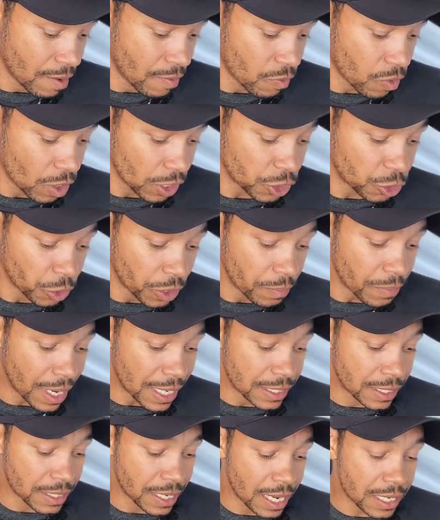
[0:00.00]
For our
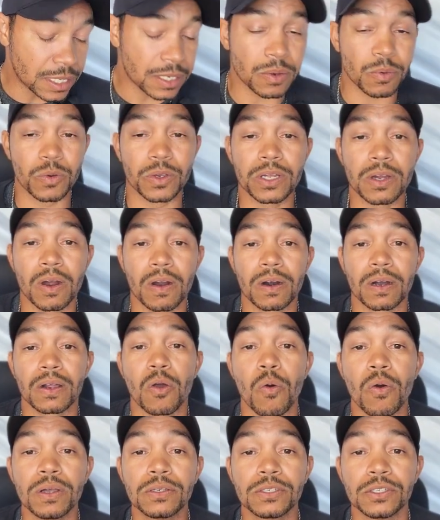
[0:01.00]
streamline sets, we are
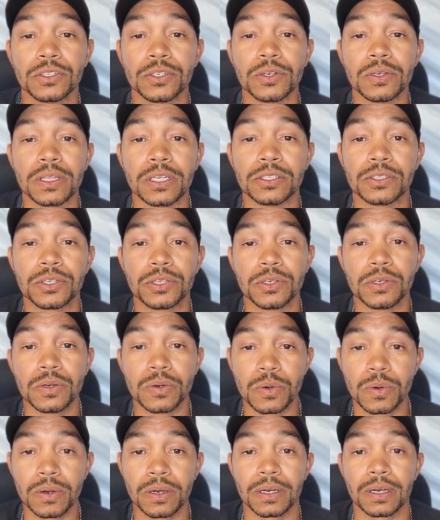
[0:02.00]
going to do the
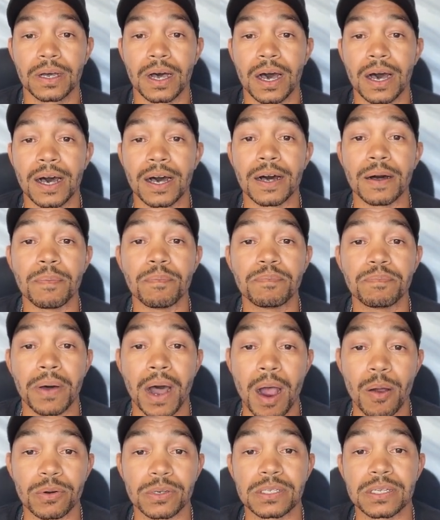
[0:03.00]
2
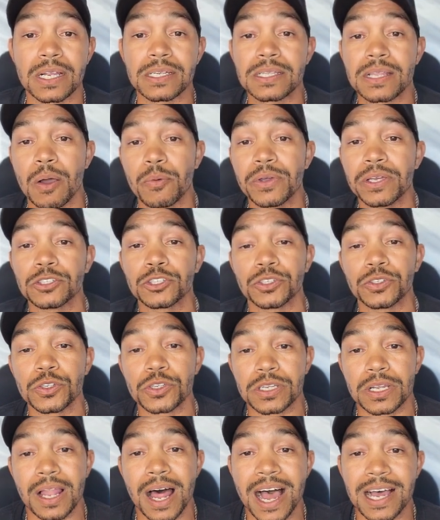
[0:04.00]
power sets that we
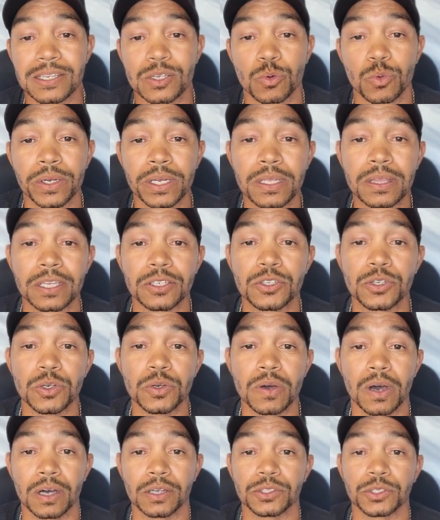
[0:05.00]
introduced last week, the
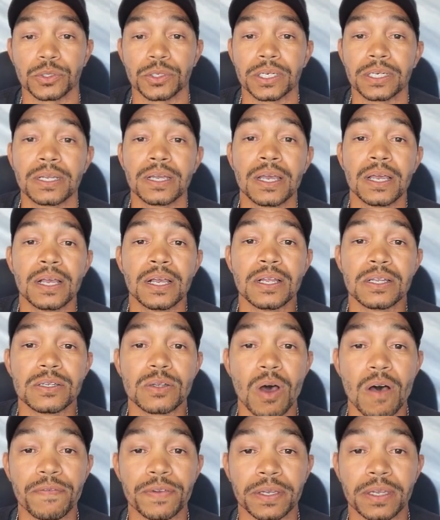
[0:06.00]
200
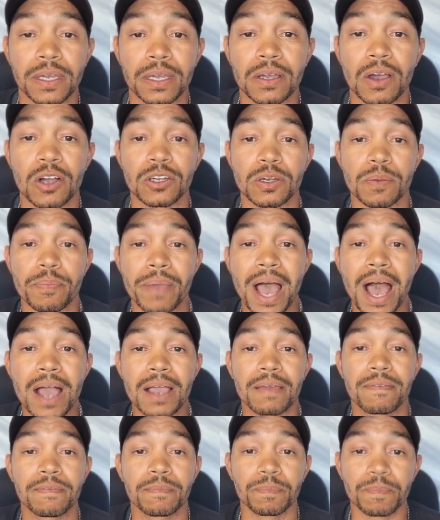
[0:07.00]
dolphin kick on your
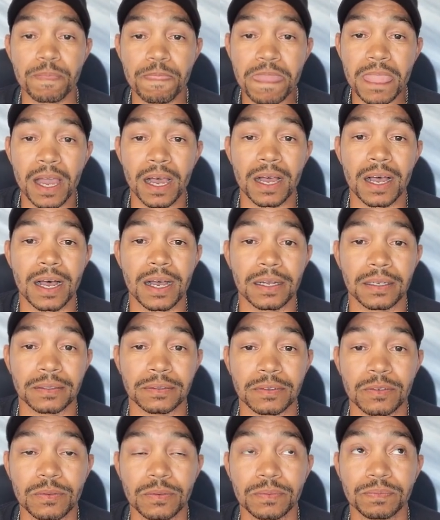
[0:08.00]
back,
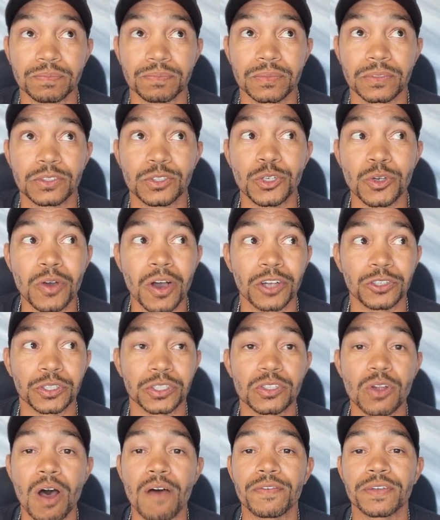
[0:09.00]

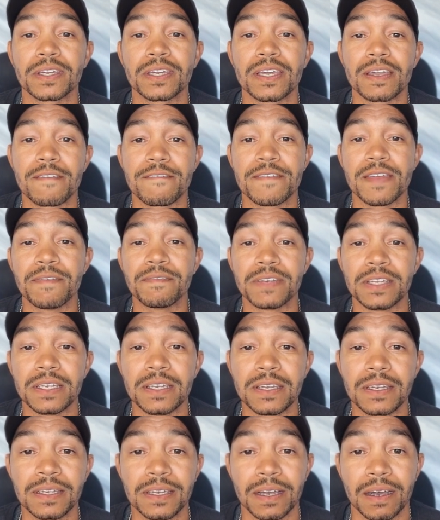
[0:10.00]
200 dolphin kick,
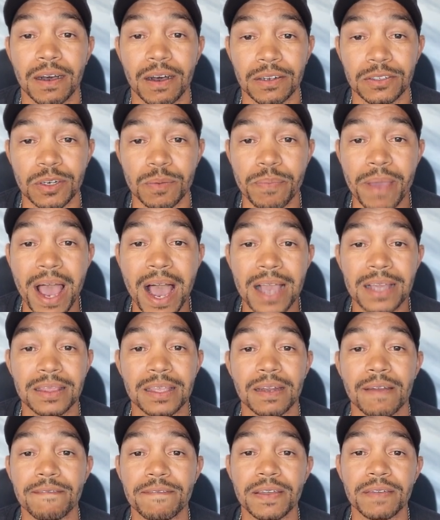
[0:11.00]
50 on your back,
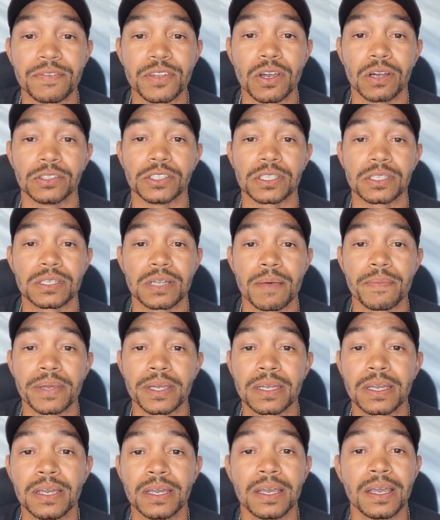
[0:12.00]
and a 50 on your
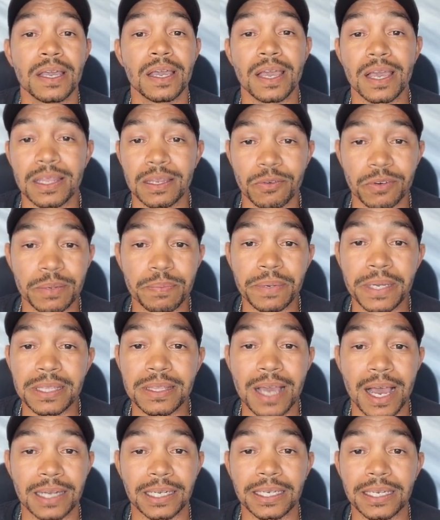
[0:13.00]
stomach, and then repeat
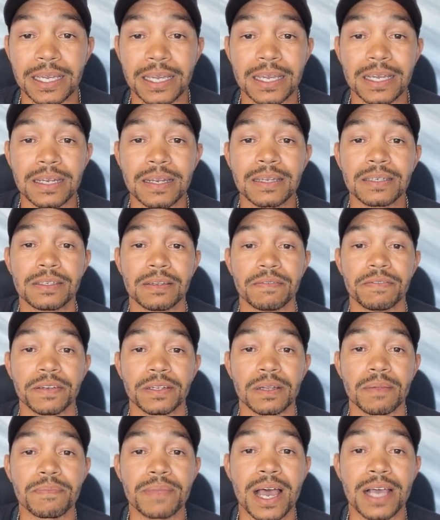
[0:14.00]
that again to
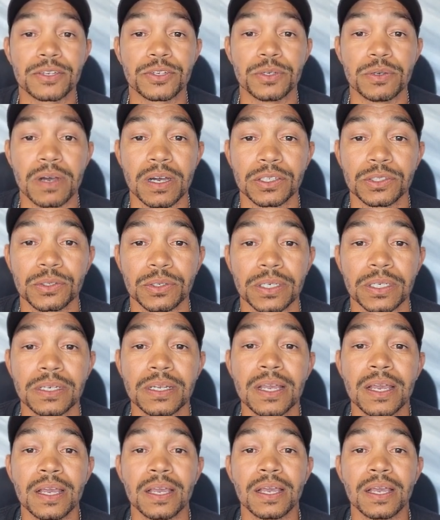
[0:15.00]
fill up that 200.